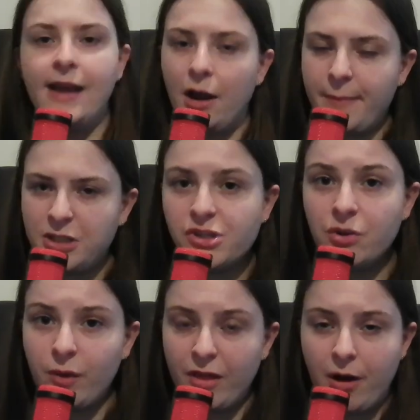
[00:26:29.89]
Now, I mentioned
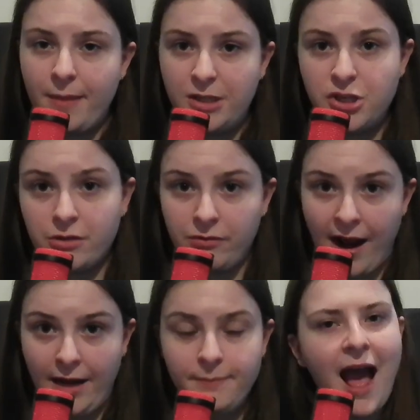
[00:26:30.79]
the weather, I mentioned the rain,